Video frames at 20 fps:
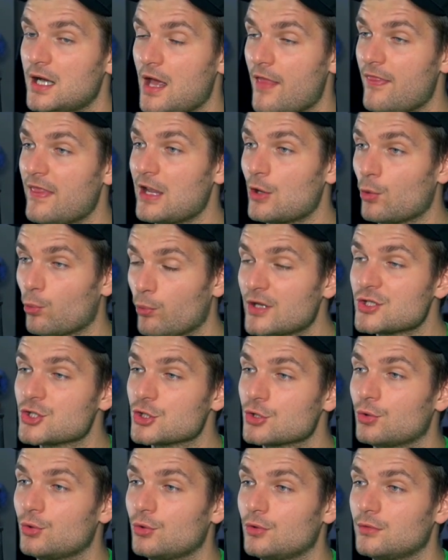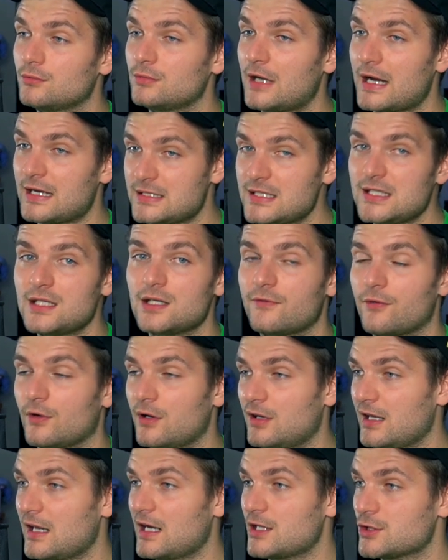And the original idea
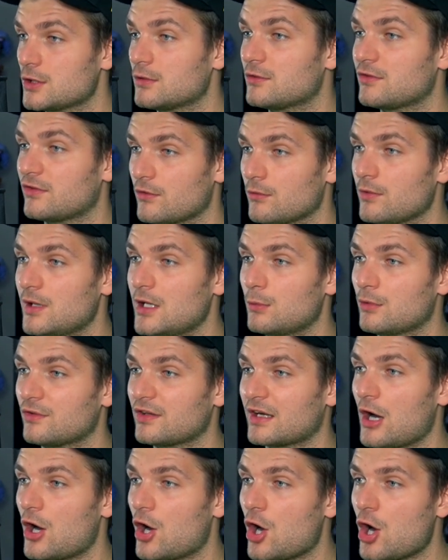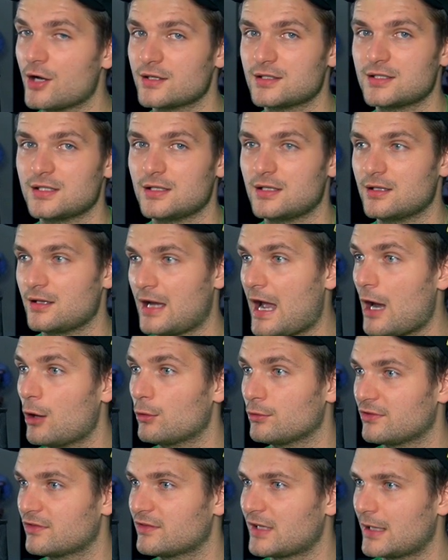for Indiana Jones 3 was like a haunted
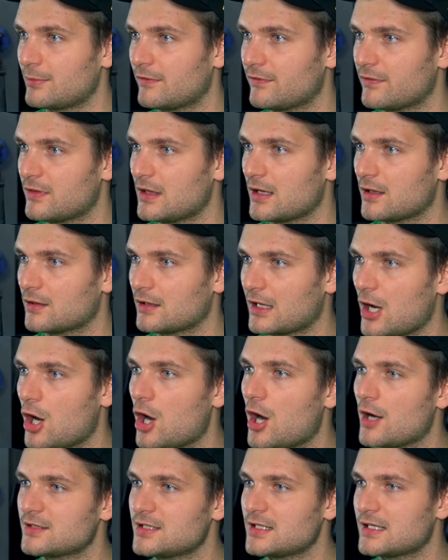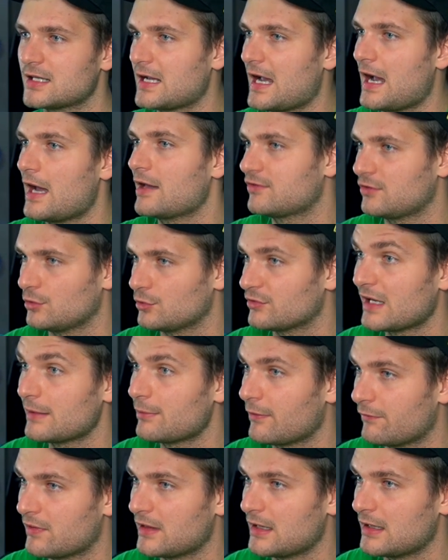house type of thing, like a haunted castle
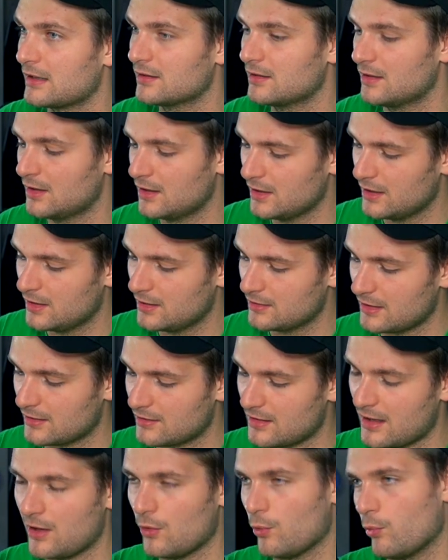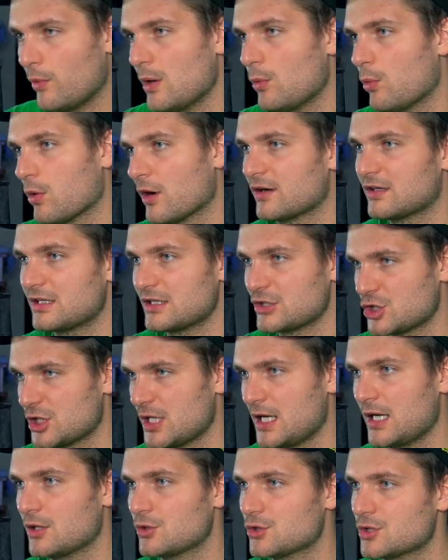type of thing that they reworked and
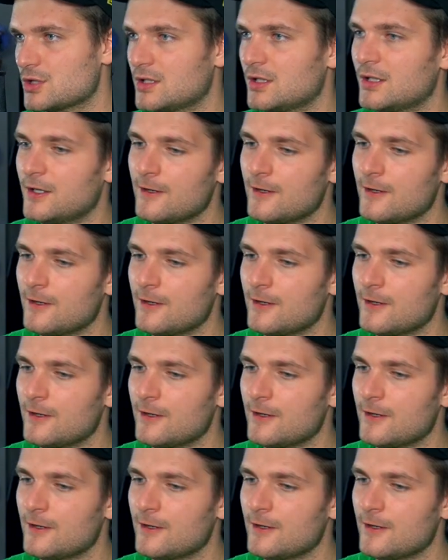changed.